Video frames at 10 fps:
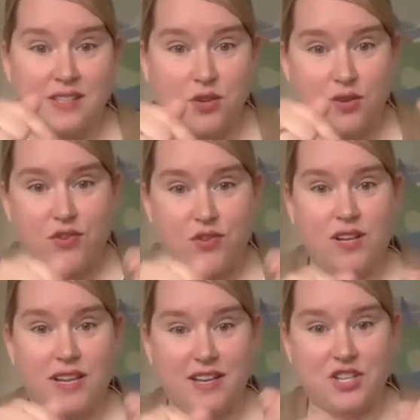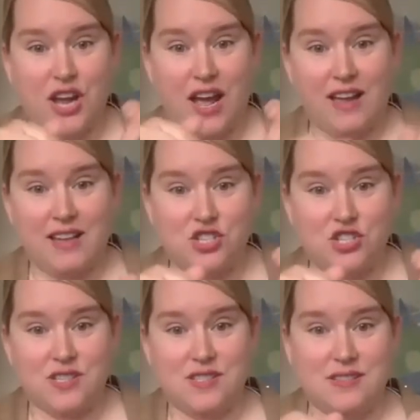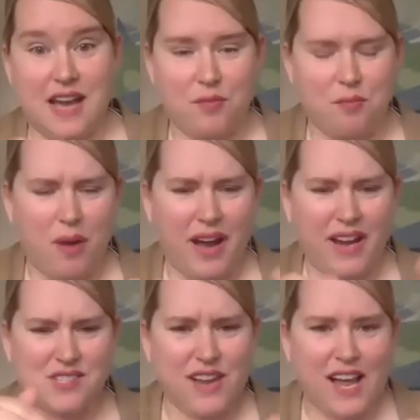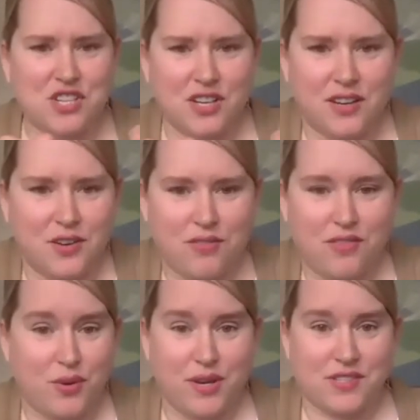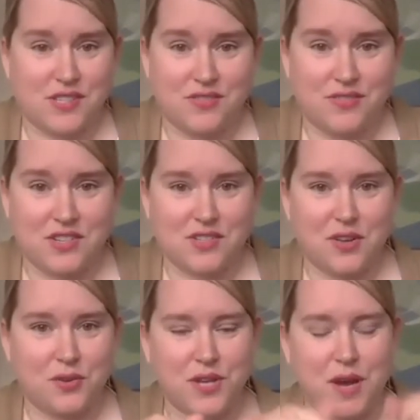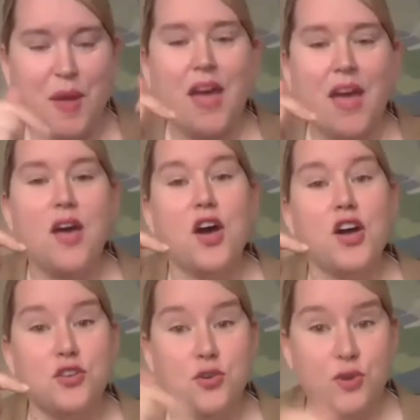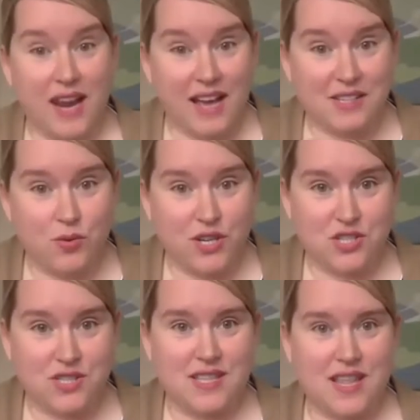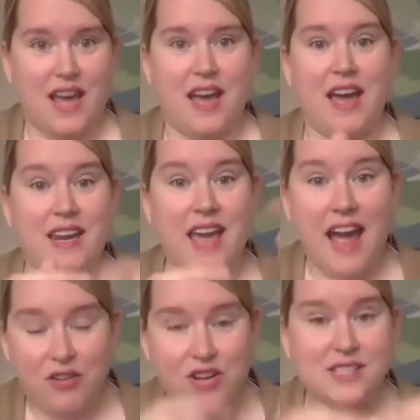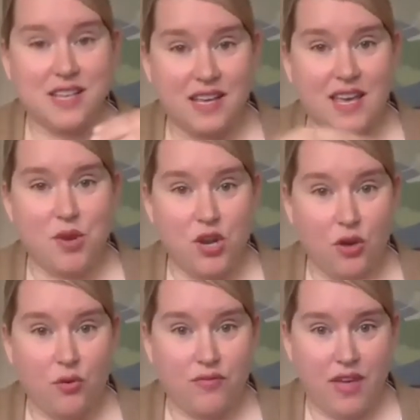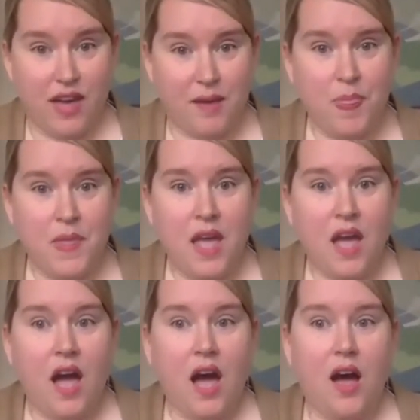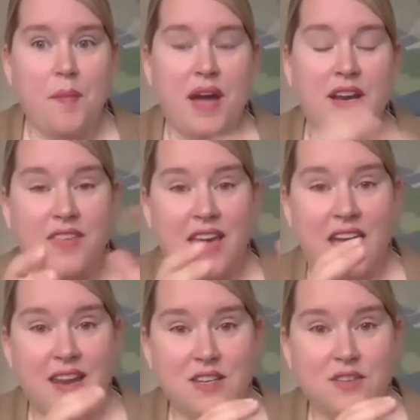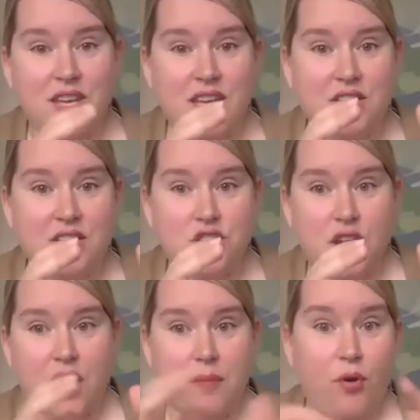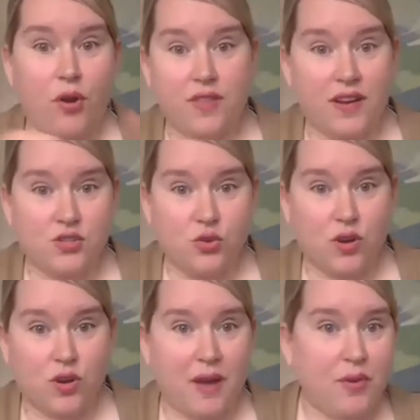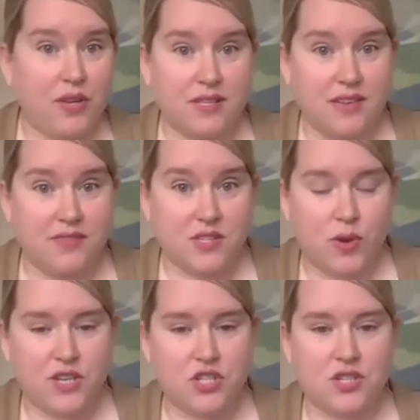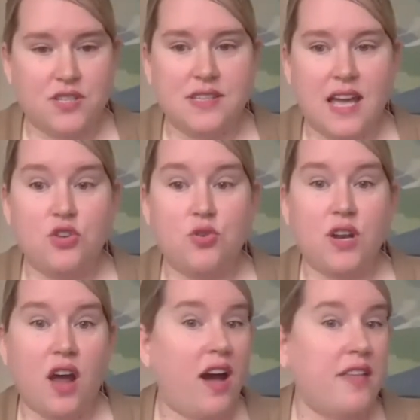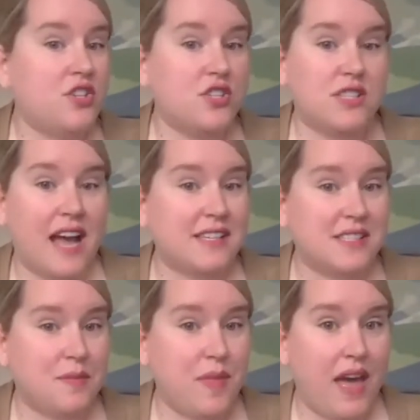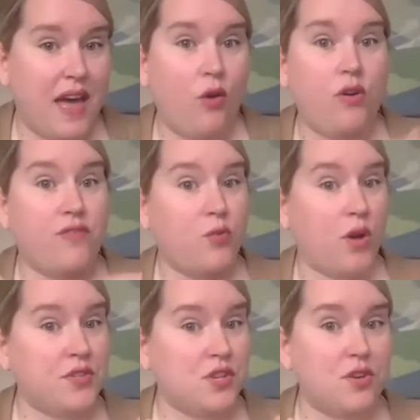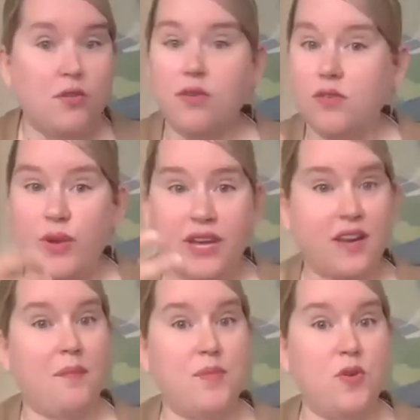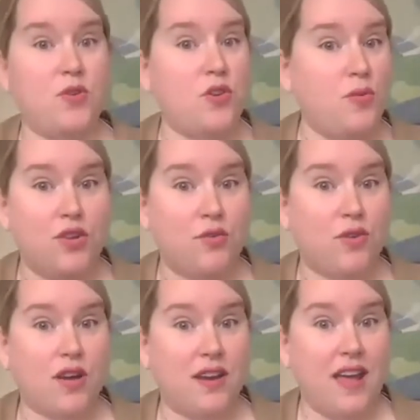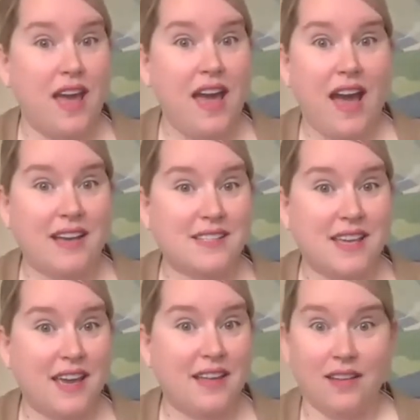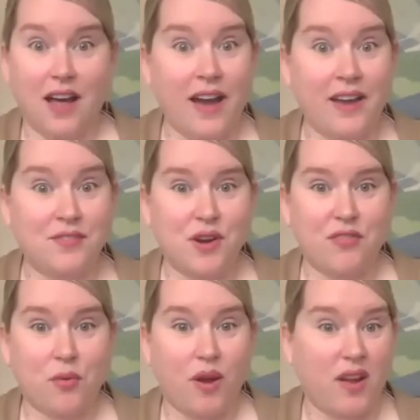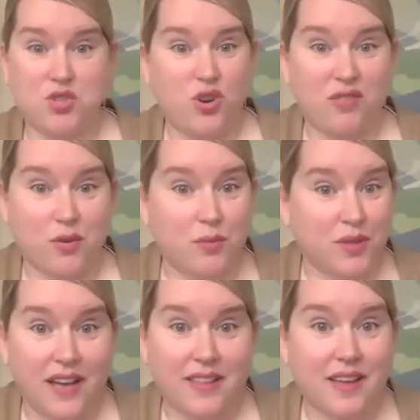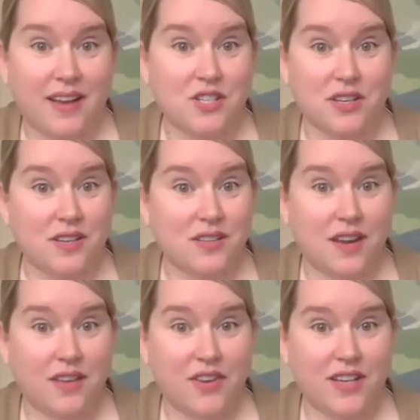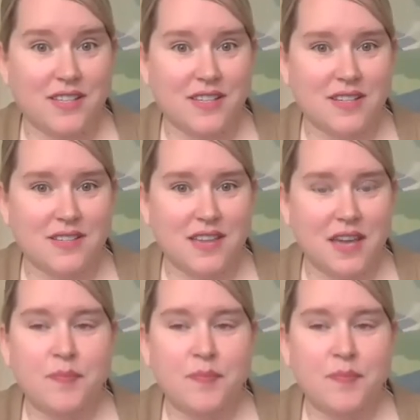So if you click chat, it's just down, mine is flashing. I don't know if everyone else's flashes the whole time. You can ask questions there and Carrie is going to keep a note of them. And at the end of each point that I talk about, we're going to see if there's questions, and you can either just ask them there, or if you want to, we can unmute you and you can ask it live to everyone. I'm sure everyone would like that, actually. It's kind of a nice thing to see.